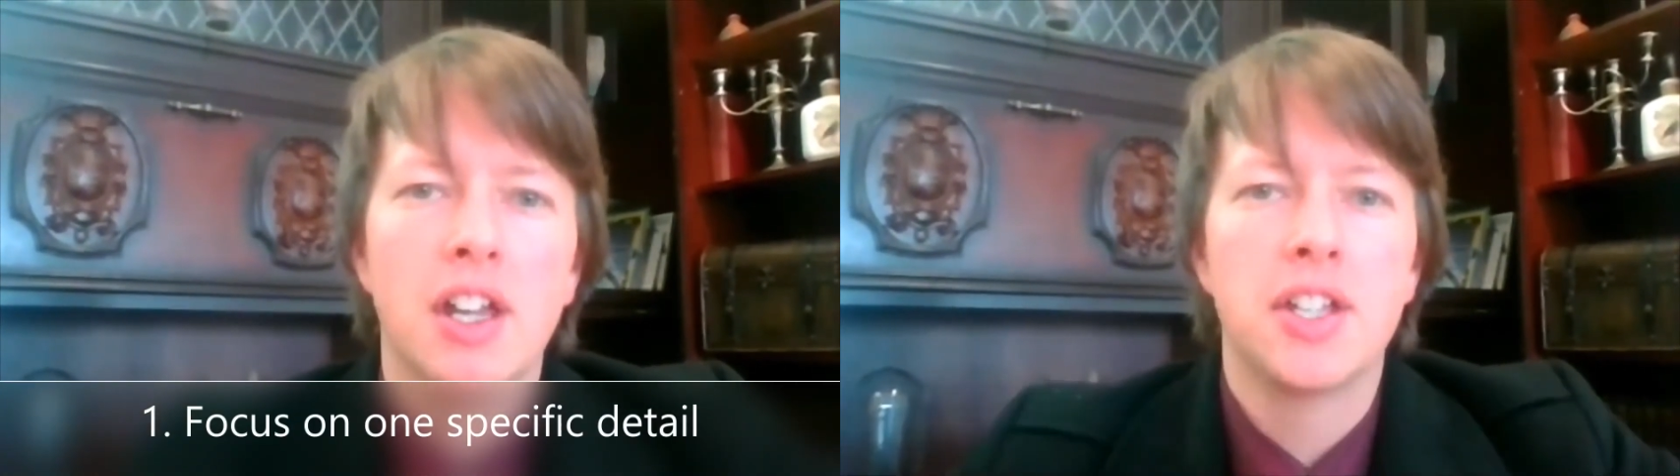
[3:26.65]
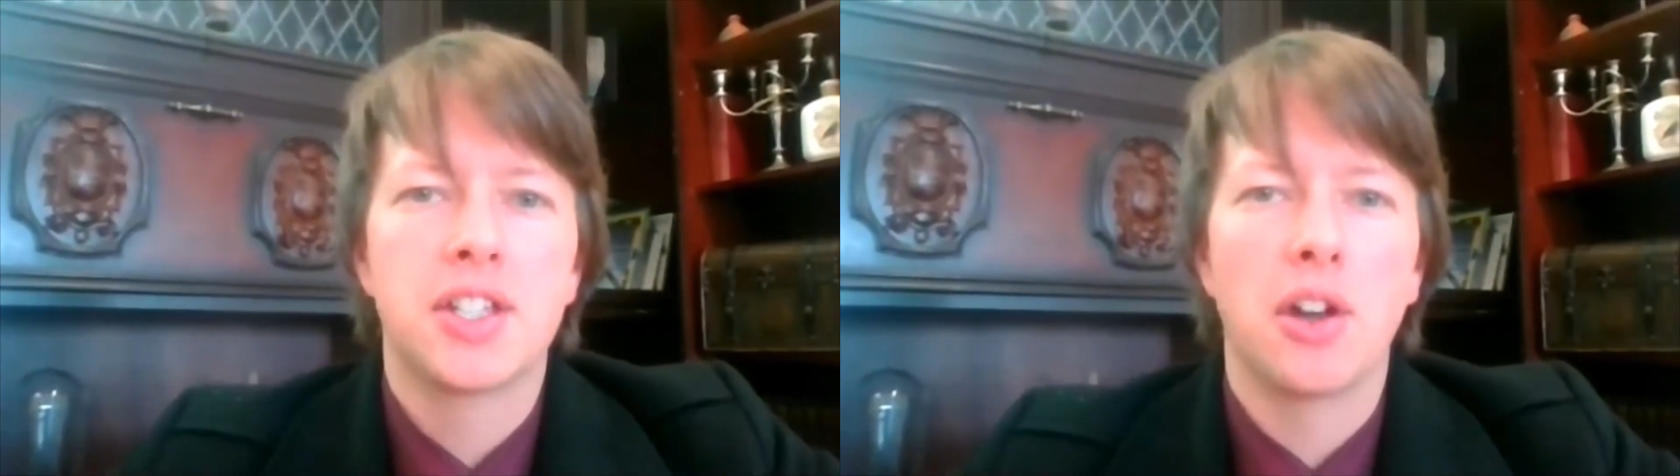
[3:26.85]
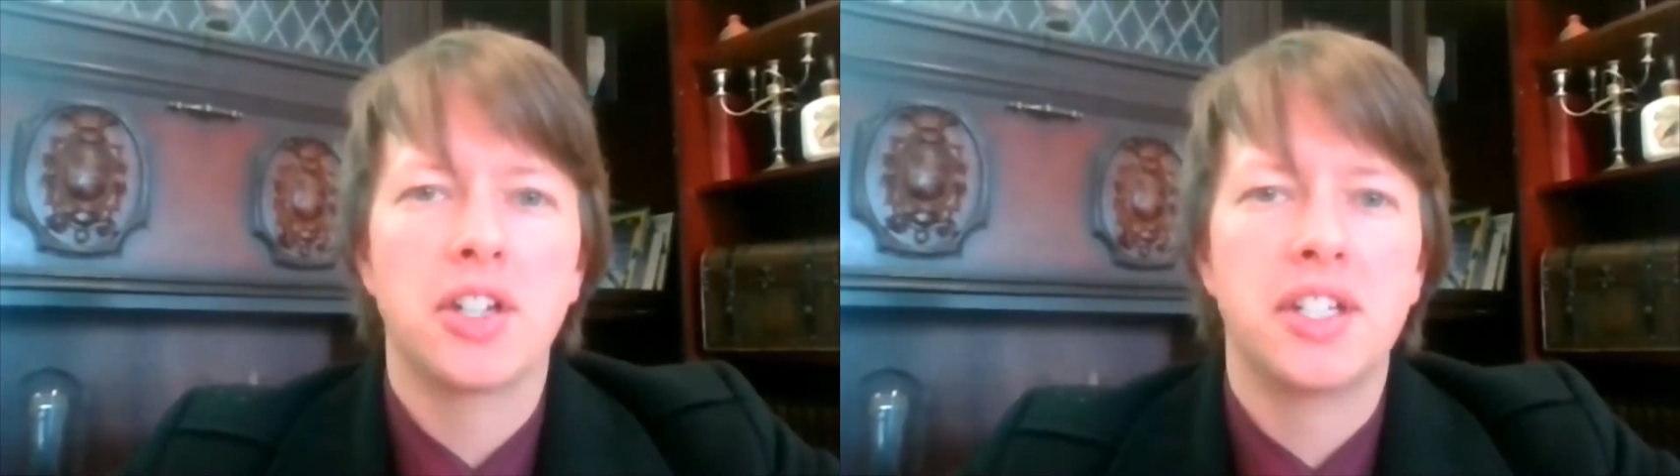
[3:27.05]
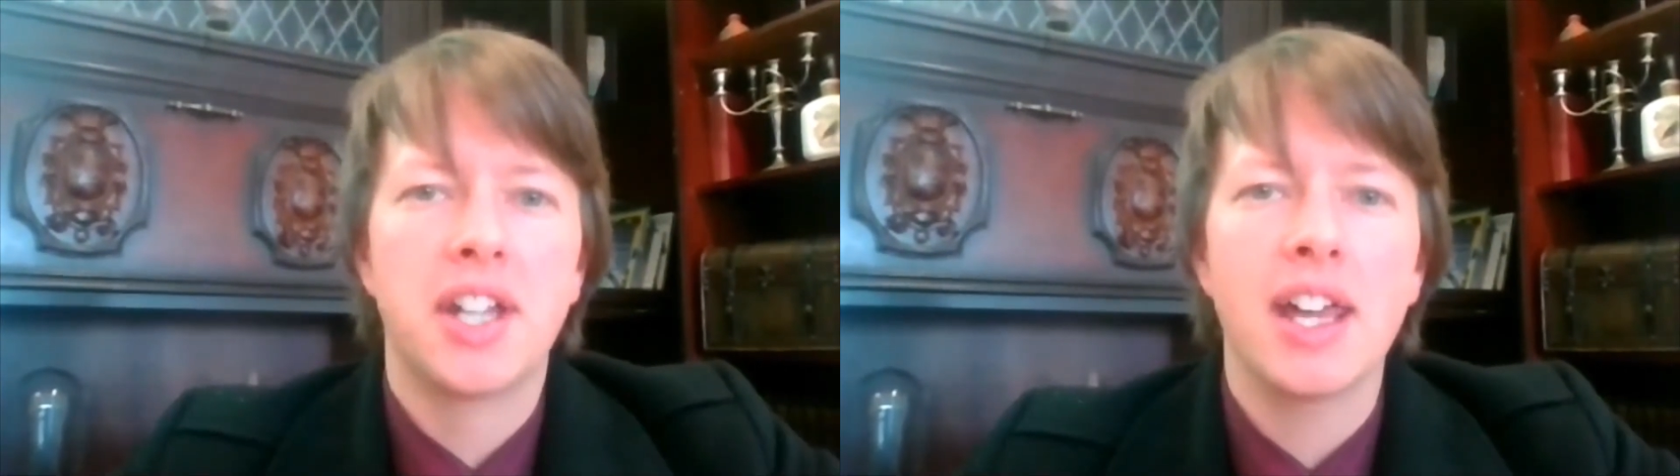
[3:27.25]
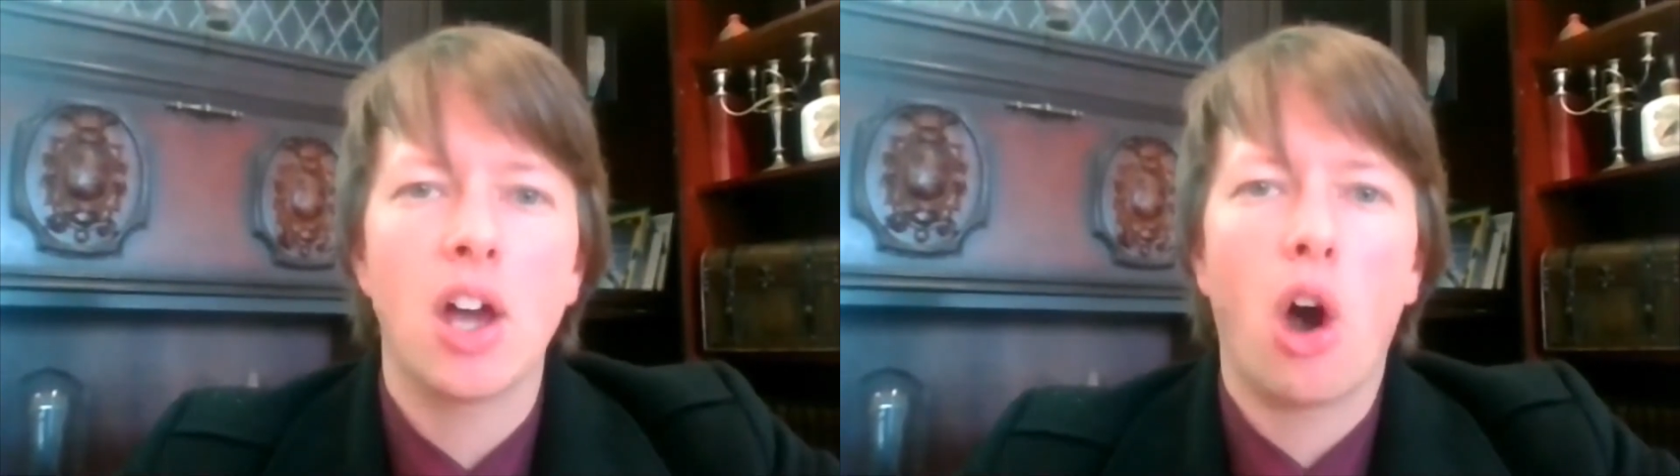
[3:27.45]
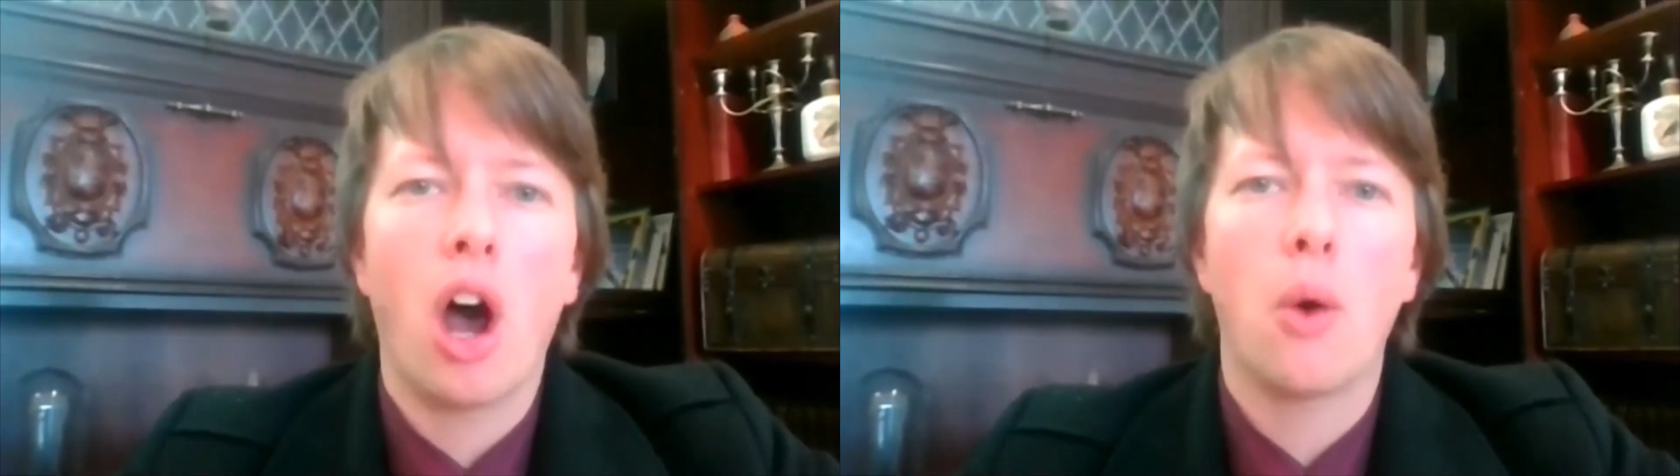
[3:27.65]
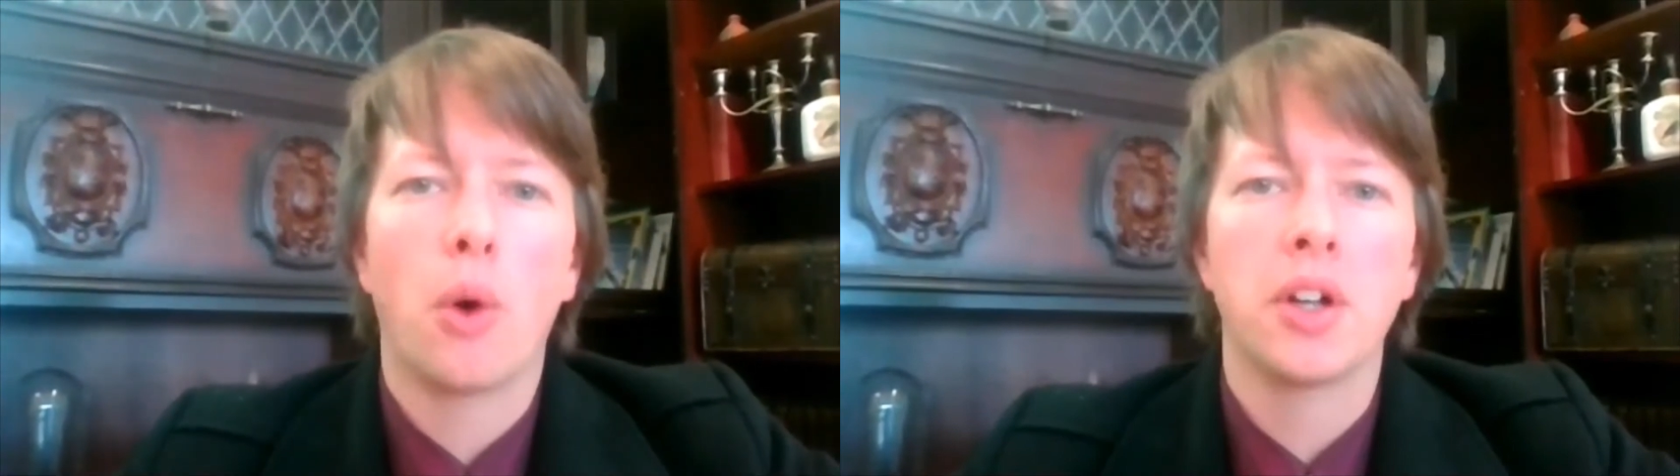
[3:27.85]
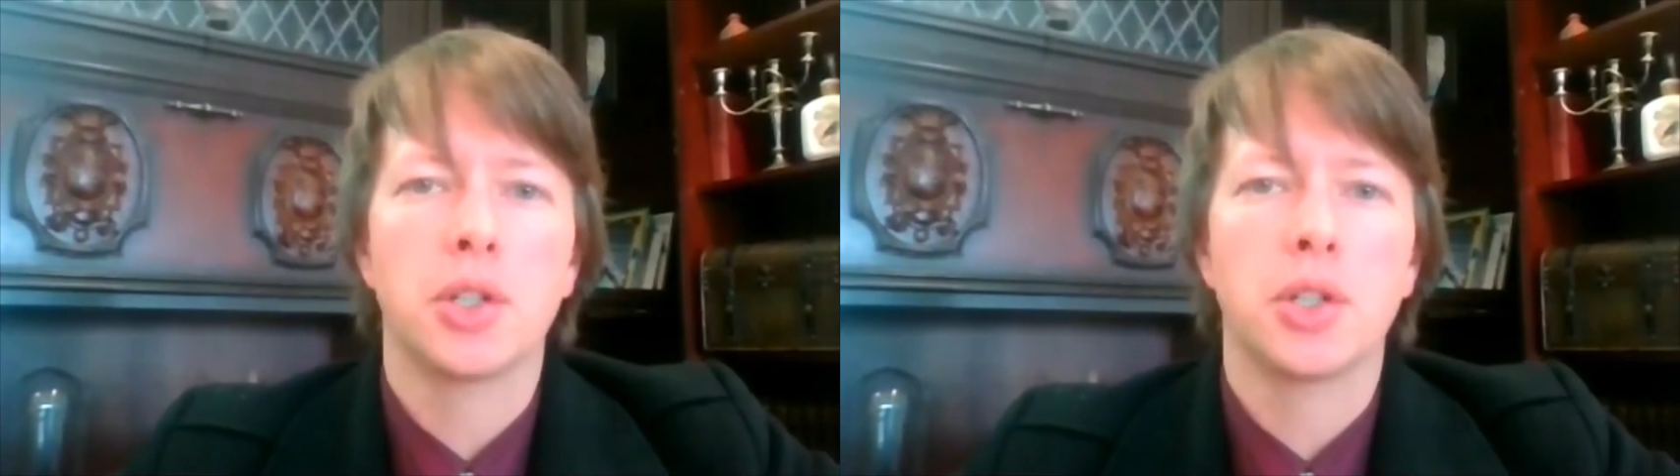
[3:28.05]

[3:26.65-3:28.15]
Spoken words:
So today I want